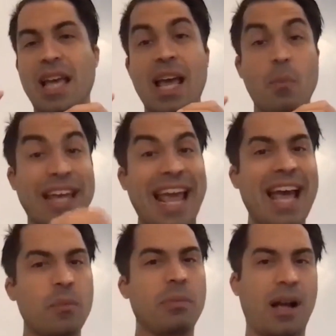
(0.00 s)
We can
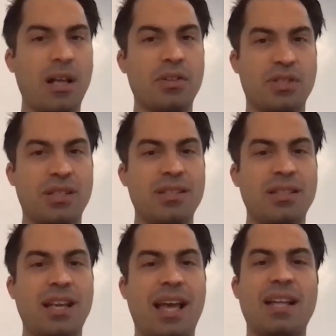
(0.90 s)
with biology.
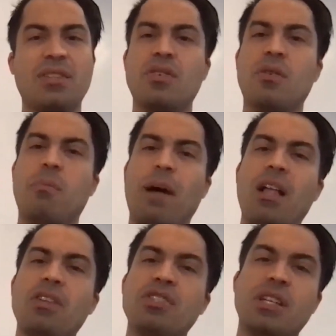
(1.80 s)
And so
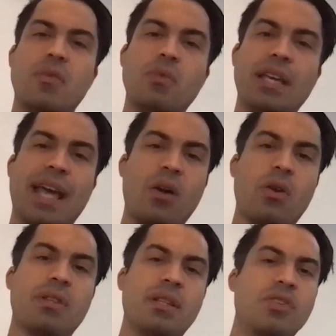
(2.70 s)
biology can really
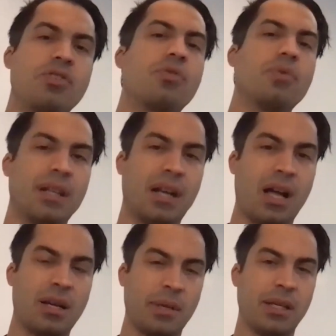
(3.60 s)
herald in the new green
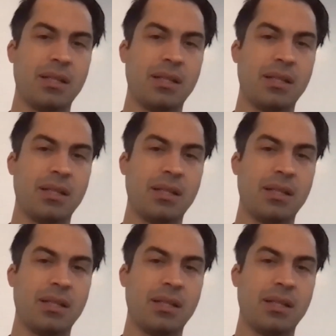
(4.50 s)
economy.